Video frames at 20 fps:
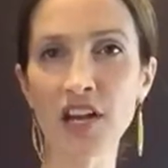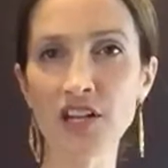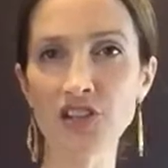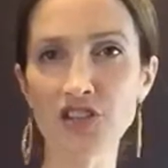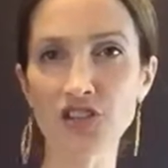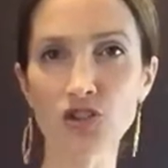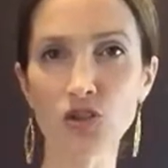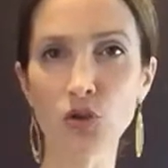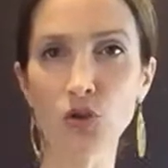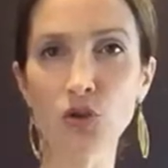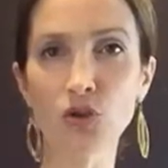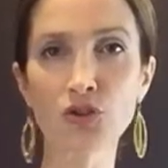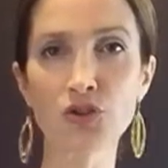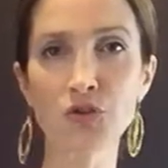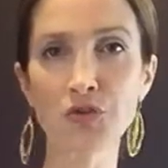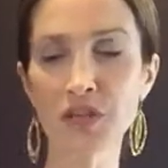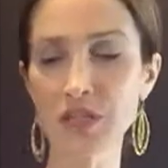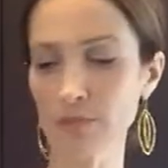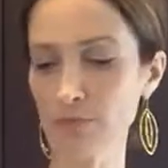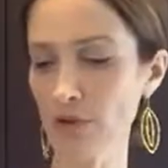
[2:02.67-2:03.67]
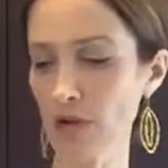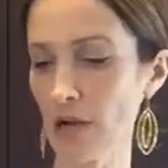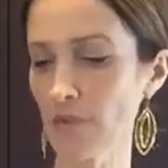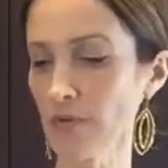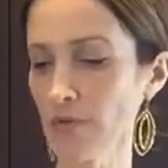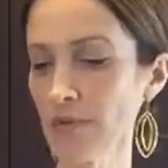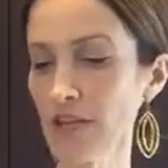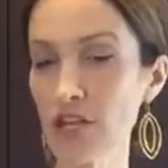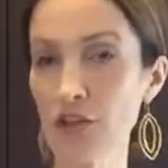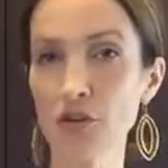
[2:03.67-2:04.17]
that I just told you is
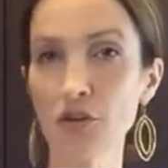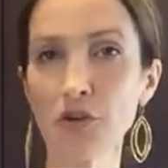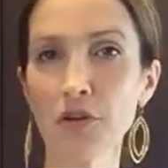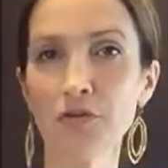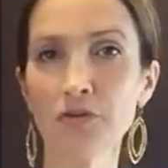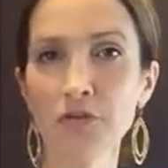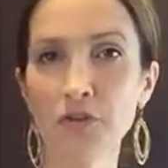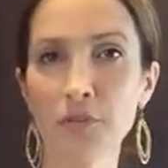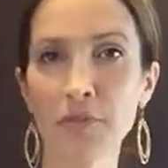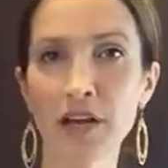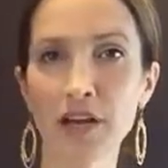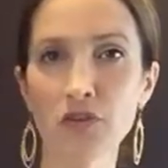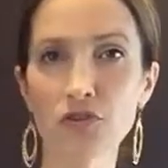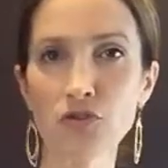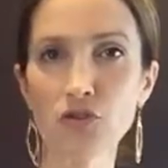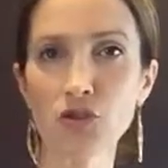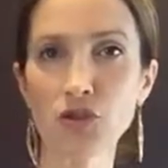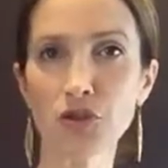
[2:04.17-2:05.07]
probably good for about